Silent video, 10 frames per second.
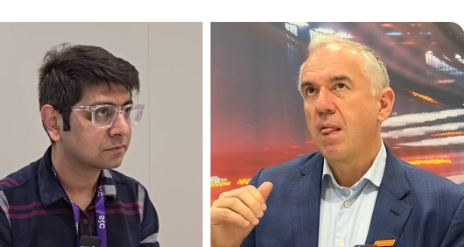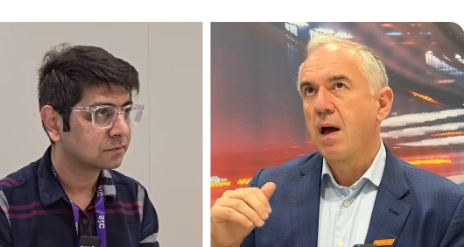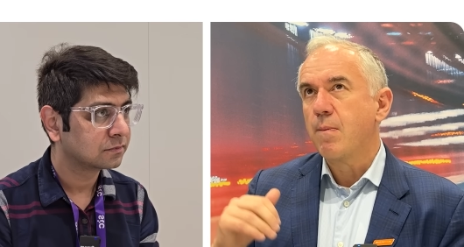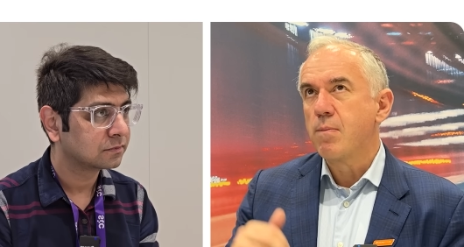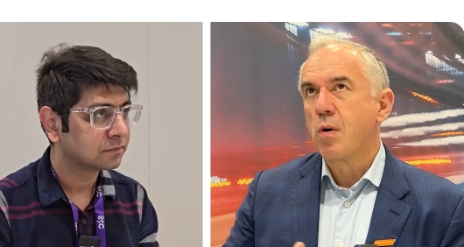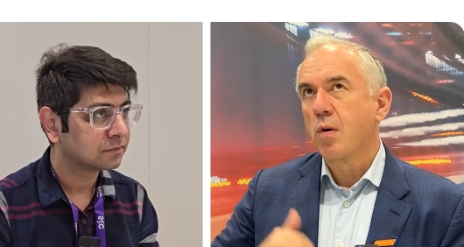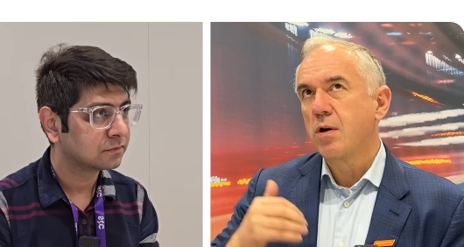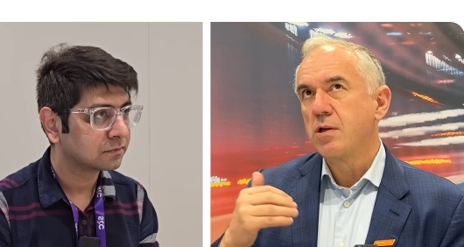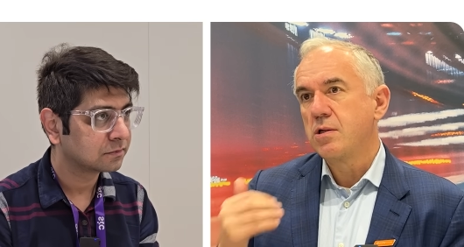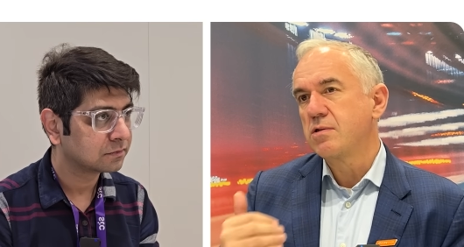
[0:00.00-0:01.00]
Speaker 1: a more
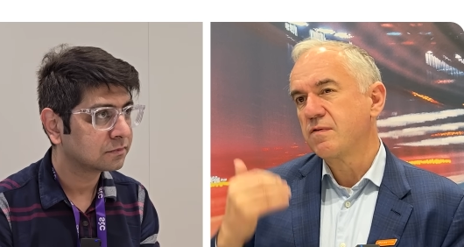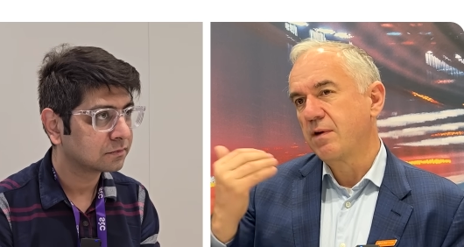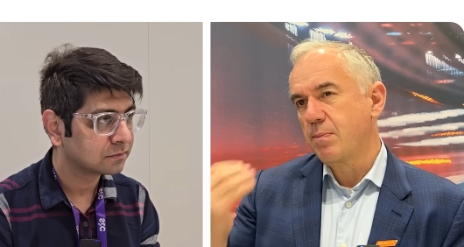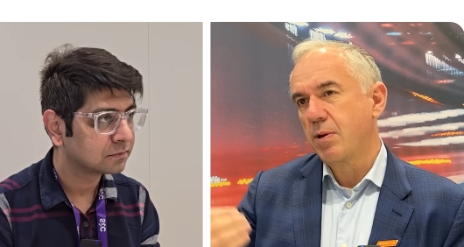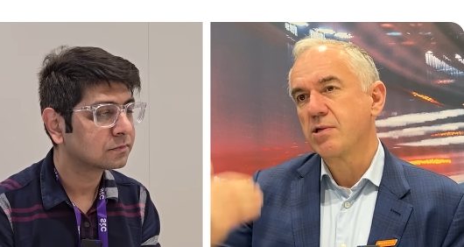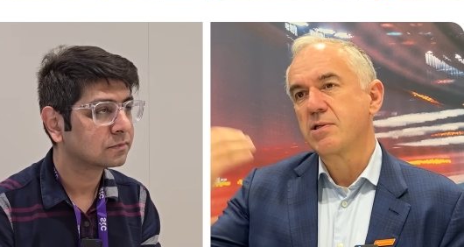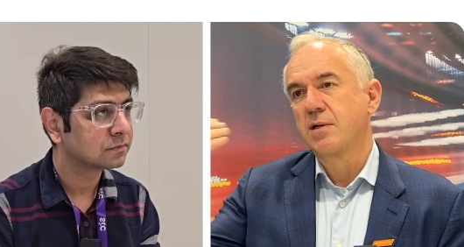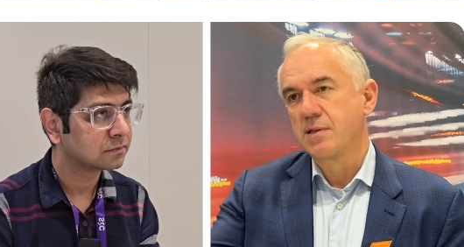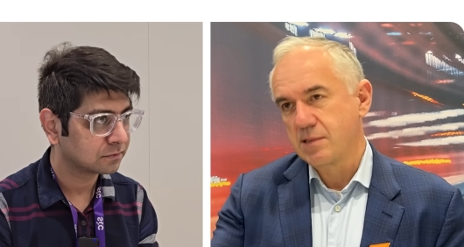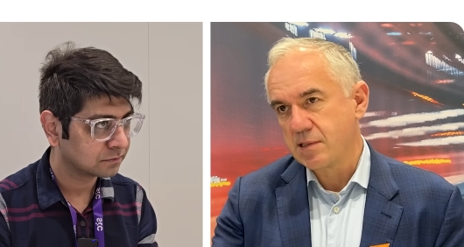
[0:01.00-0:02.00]
useful
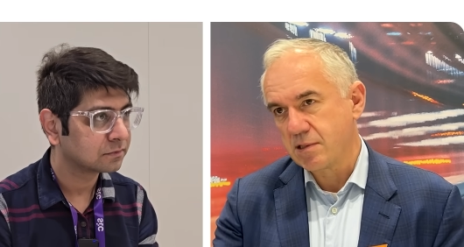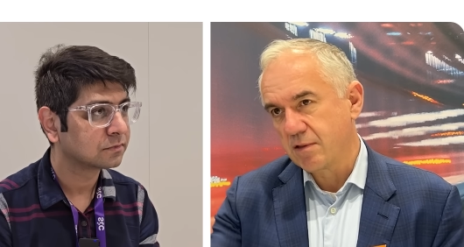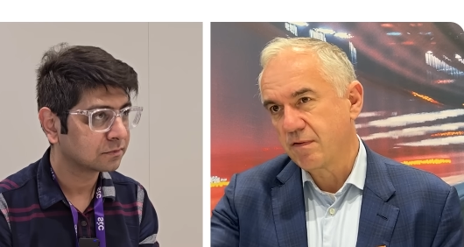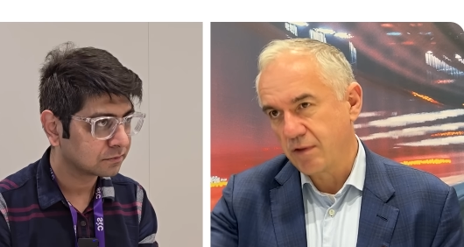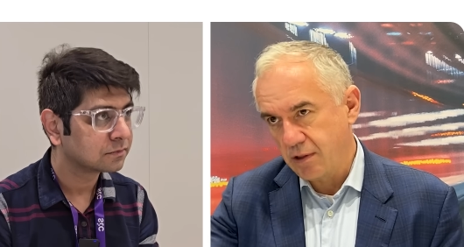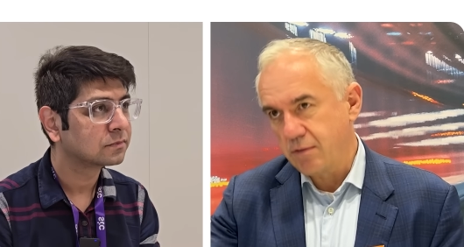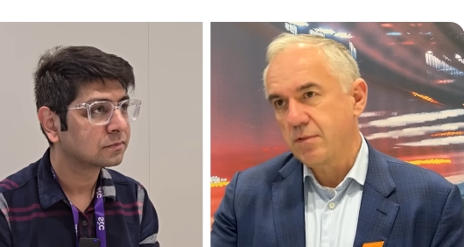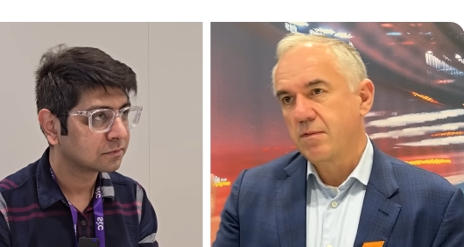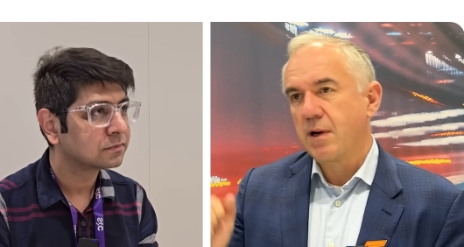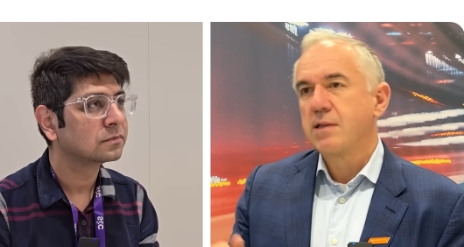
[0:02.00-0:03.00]
personal assistant for you,
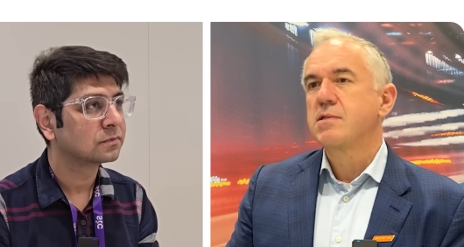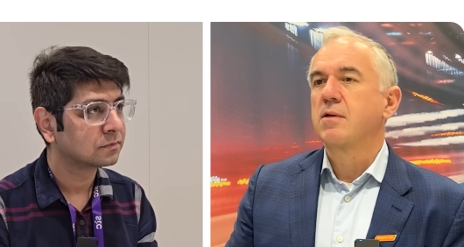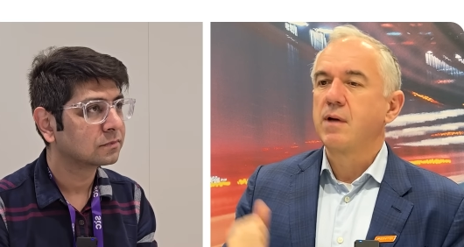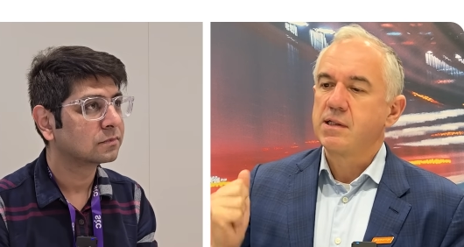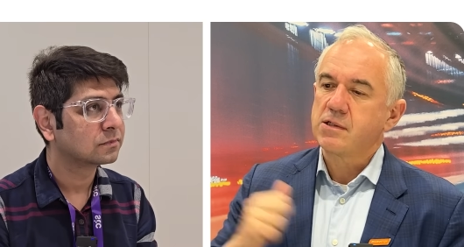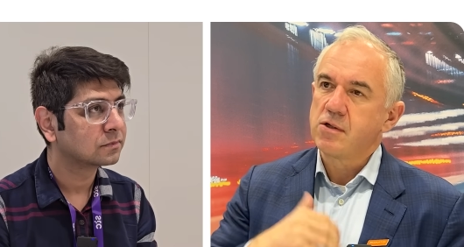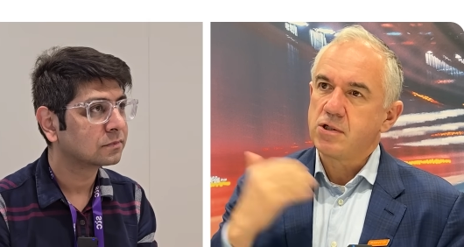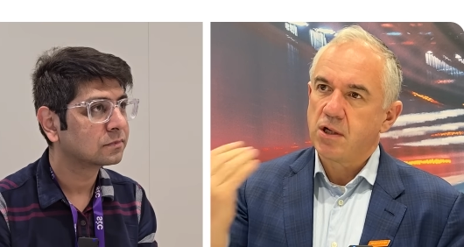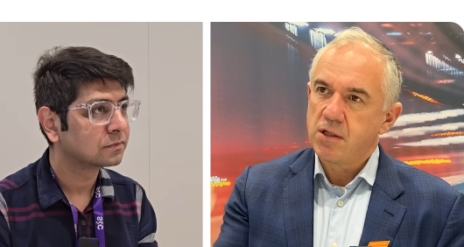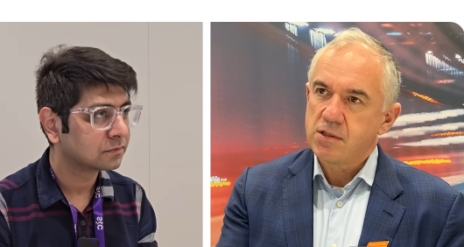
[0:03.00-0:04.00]
right? So it's going
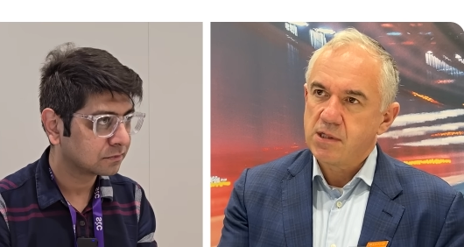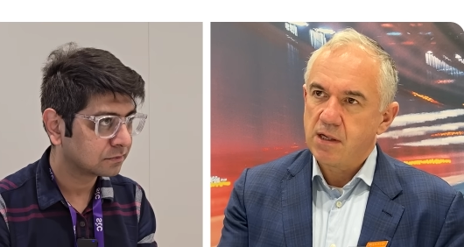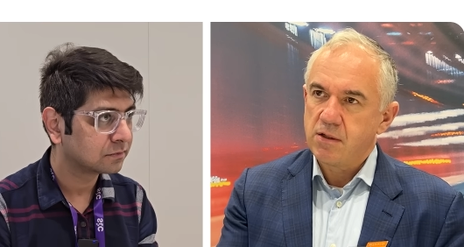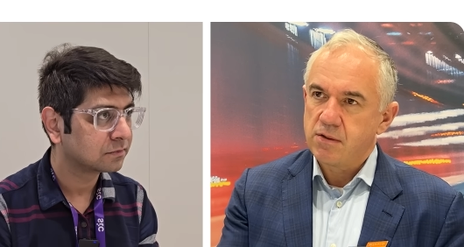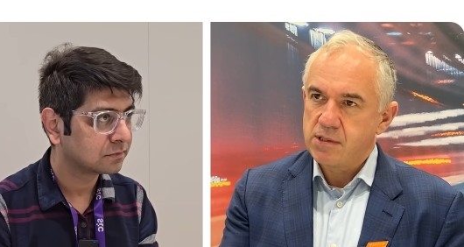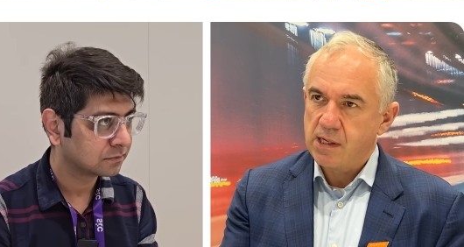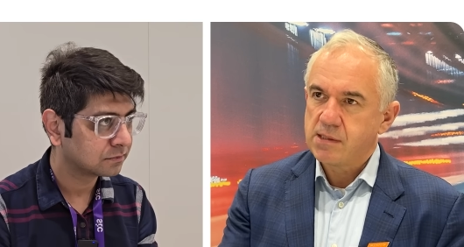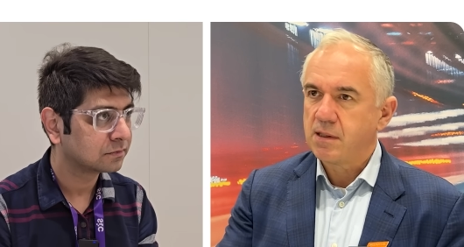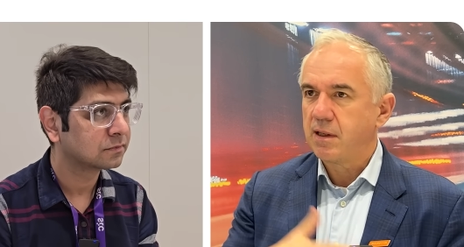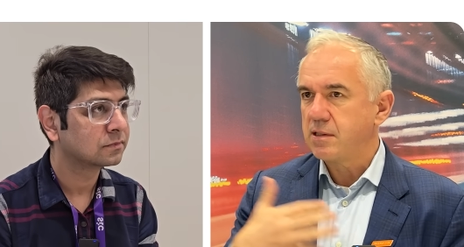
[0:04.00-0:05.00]
to understand your
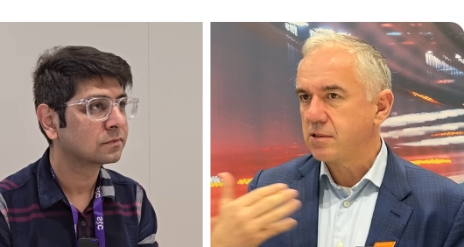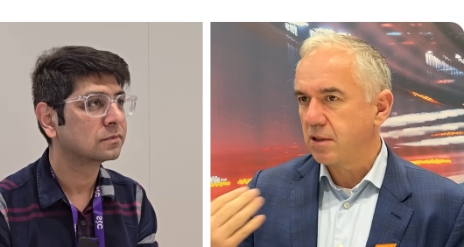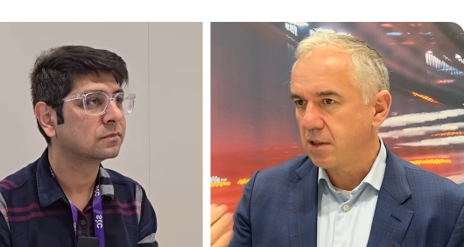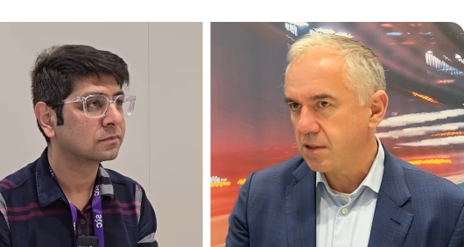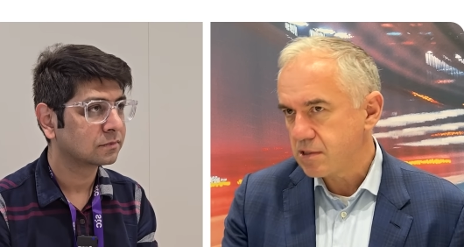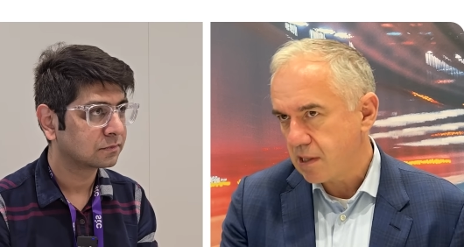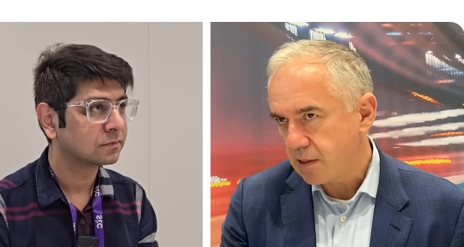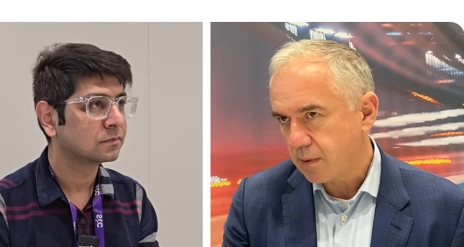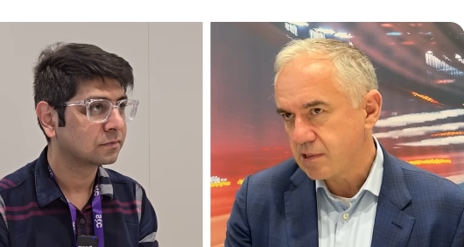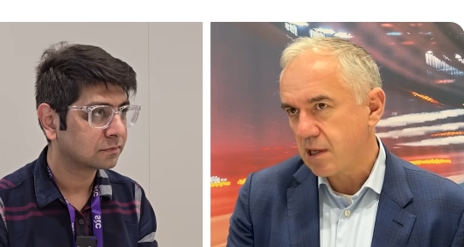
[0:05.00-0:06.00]
data, it's going to
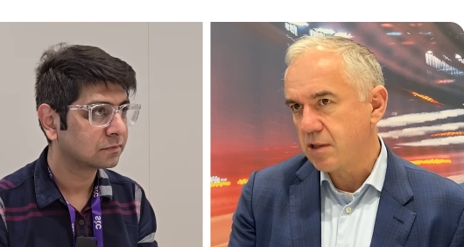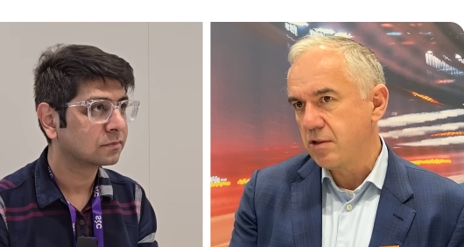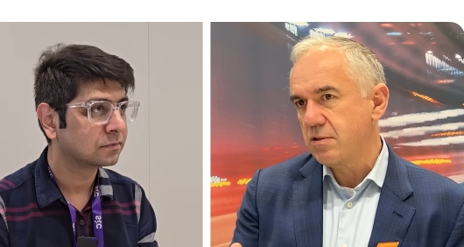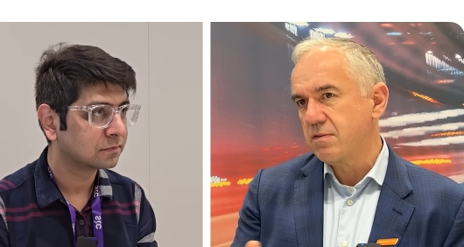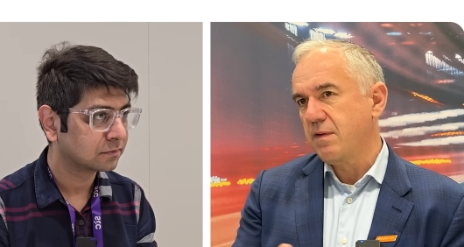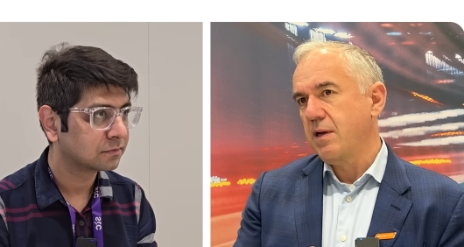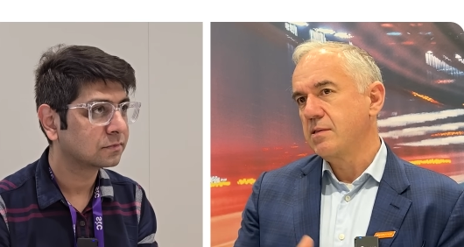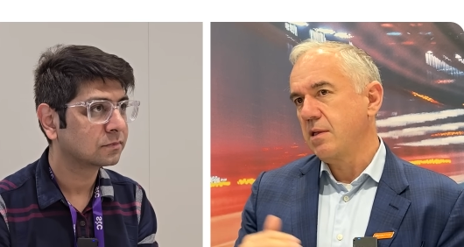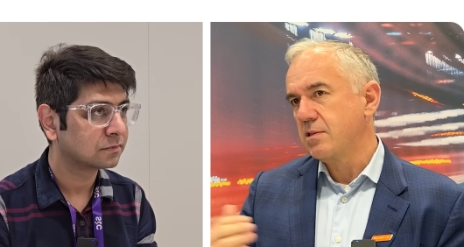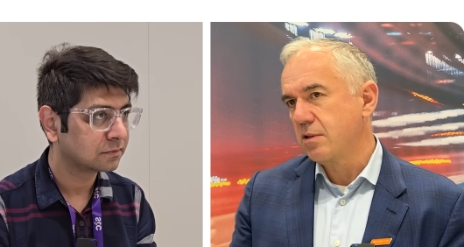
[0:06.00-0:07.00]
understand what's on your
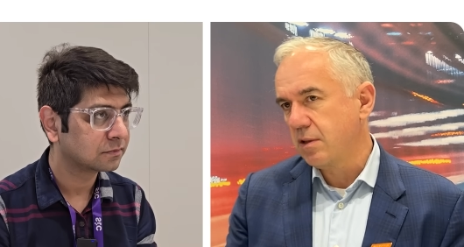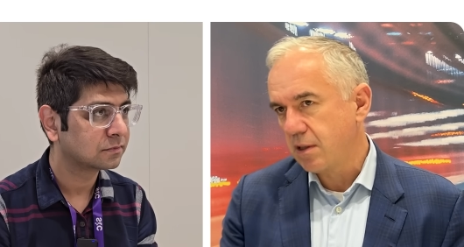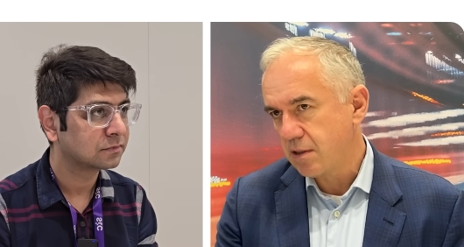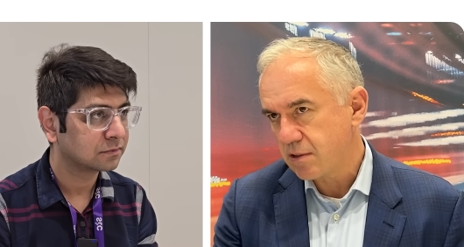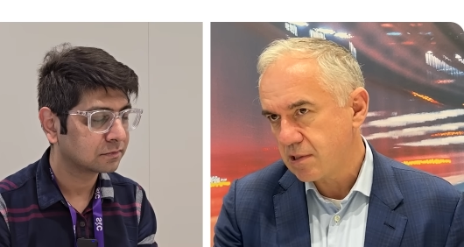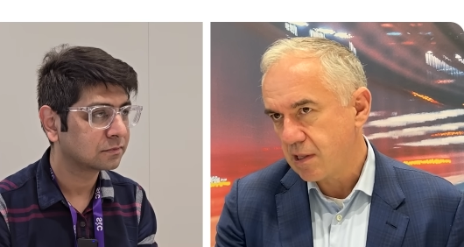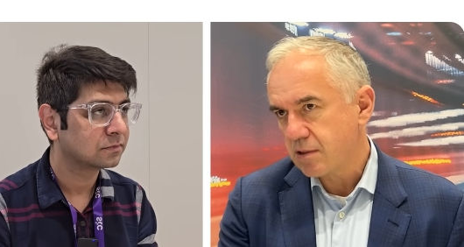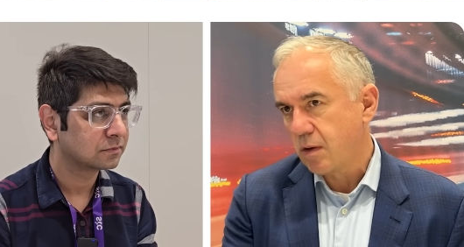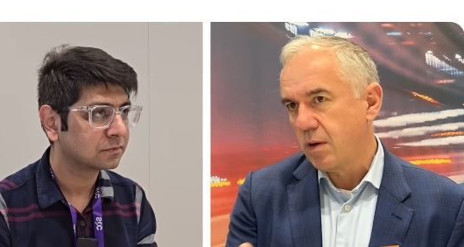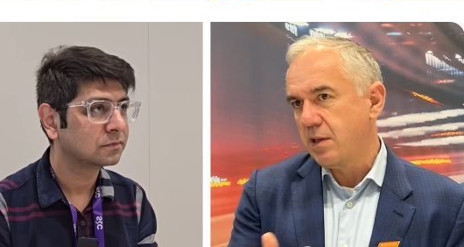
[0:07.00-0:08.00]
device, it's going to understand
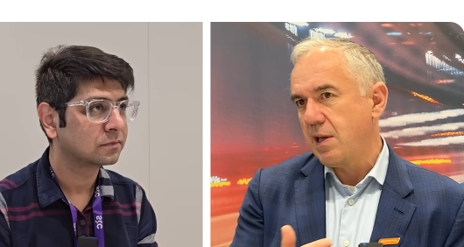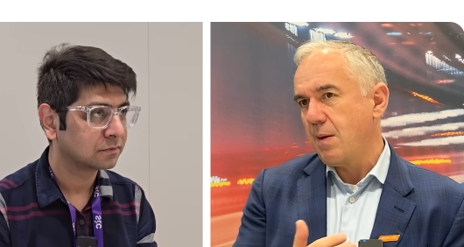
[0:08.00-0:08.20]
all of the